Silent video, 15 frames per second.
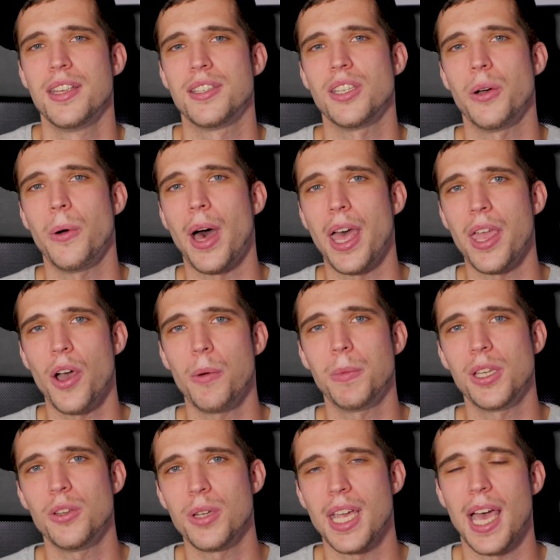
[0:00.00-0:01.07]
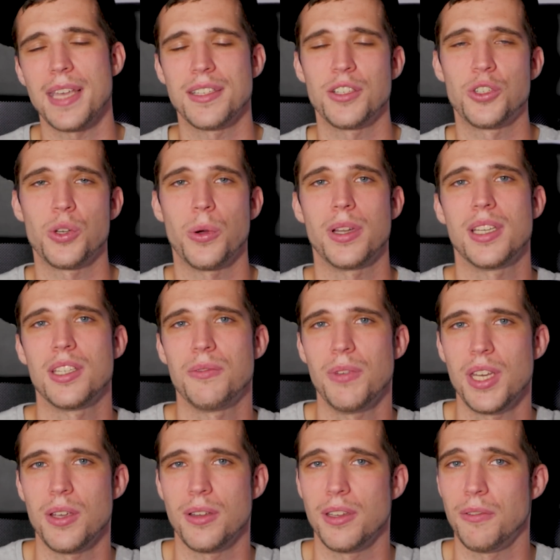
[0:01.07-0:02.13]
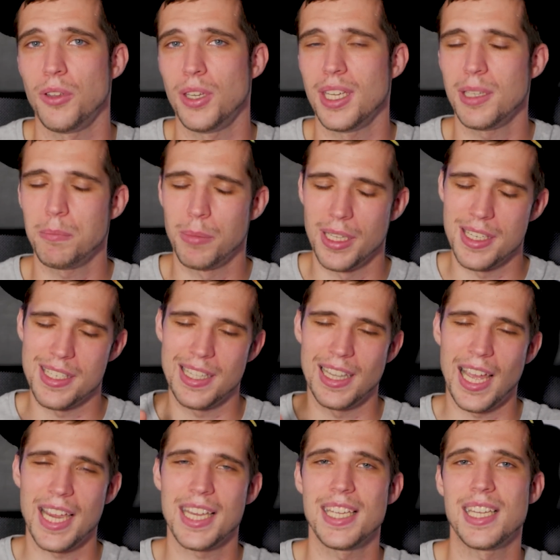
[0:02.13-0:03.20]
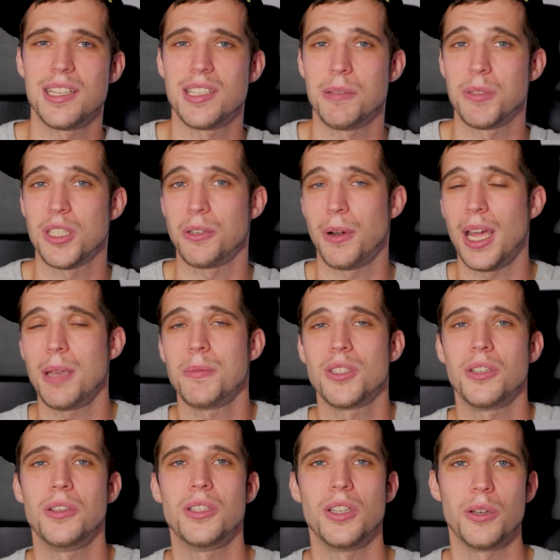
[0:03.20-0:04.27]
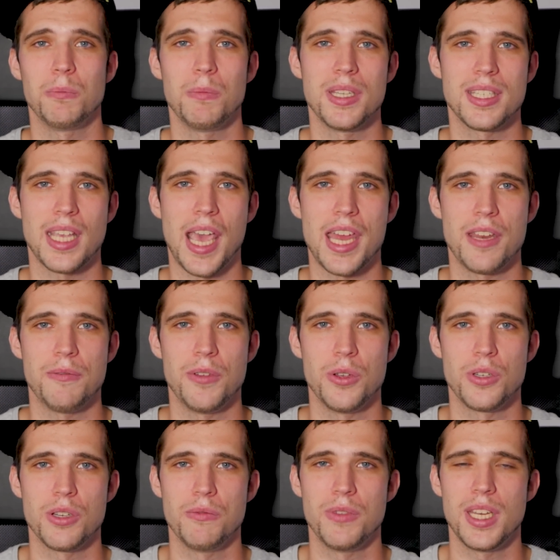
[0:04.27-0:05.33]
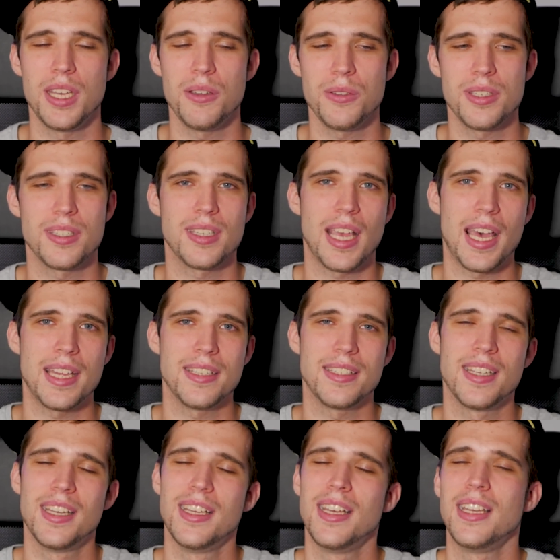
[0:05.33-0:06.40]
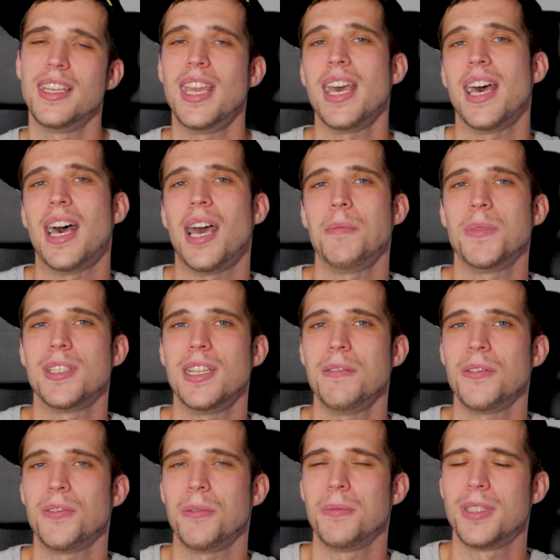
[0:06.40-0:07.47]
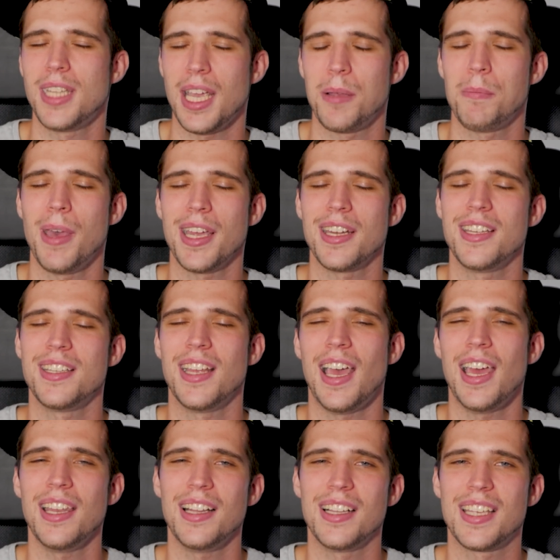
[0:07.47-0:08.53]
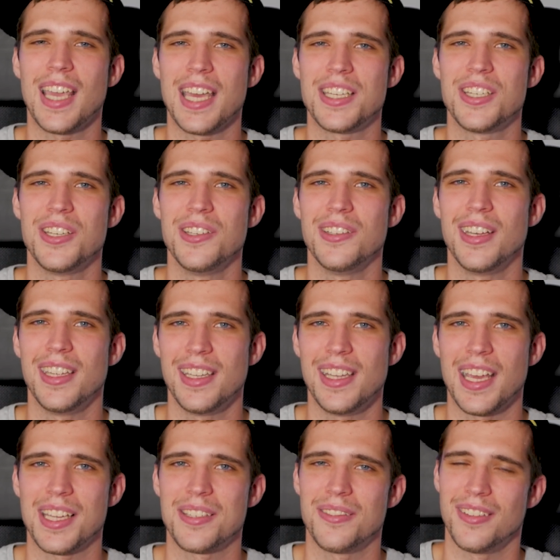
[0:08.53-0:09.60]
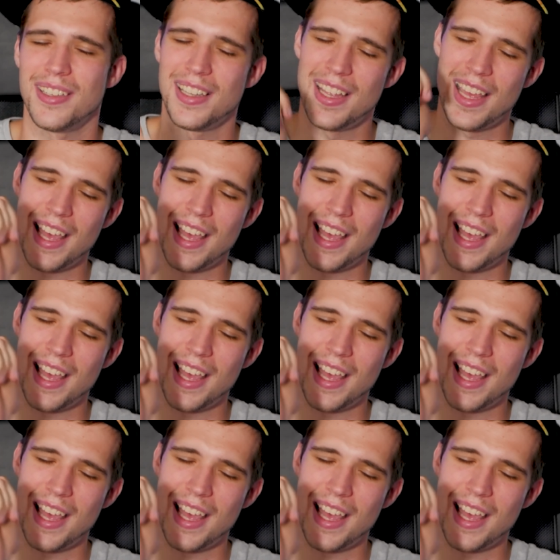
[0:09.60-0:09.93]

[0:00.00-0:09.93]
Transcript: So I hope that you guys enjoyed this video, and if you did, please like it and subscribe so you don't miss any future videos. And yeah, I'm Steven from Tech Magnet and I'll catch you in the next one.